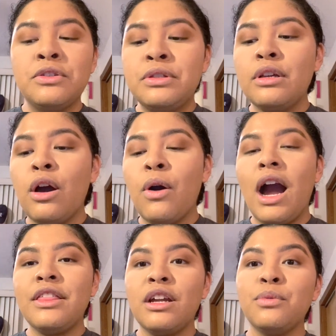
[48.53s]
So
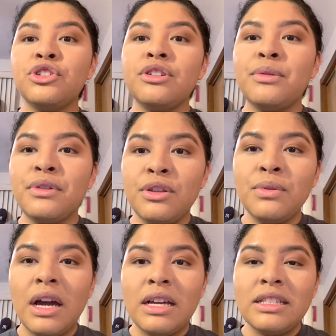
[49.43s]
I thought I would share it with
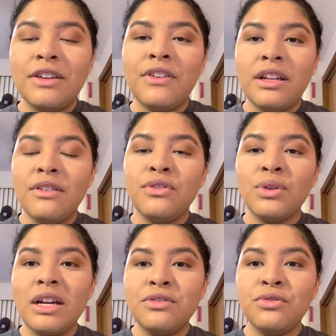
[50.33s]
you guys. If any of you
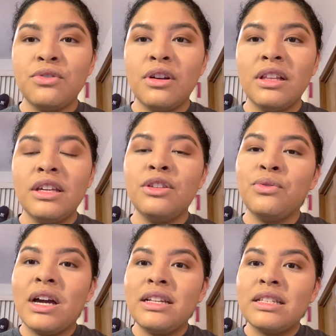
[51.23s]
guys are struggling,
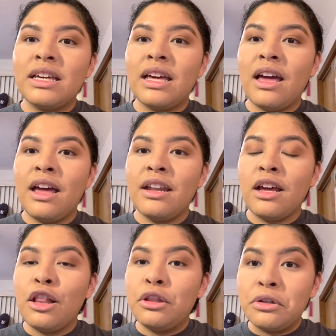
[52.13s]
you guys
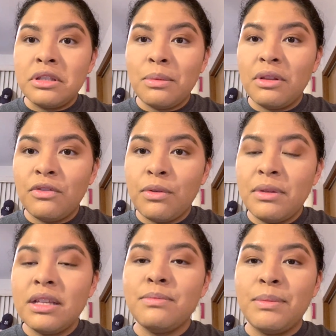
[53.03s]
can learn something
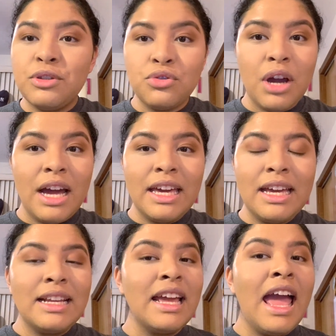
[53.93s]
from this, maybe try
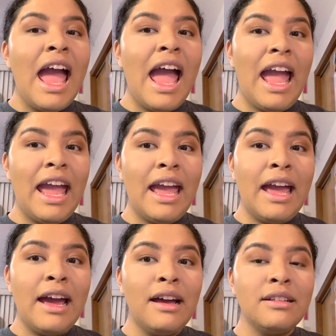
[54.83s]
it
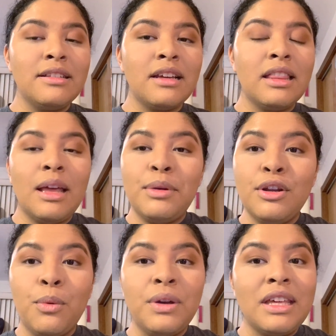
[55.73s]
and let me
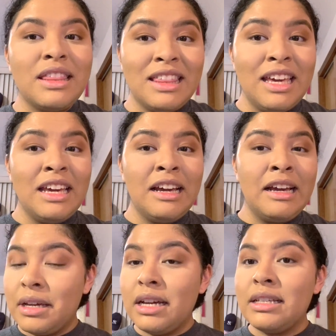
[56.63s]
know what you
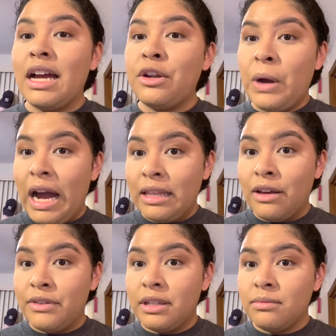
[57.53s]
think, because I know I
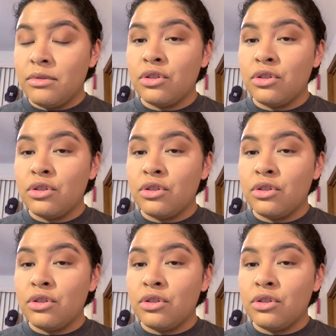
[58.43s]
love it.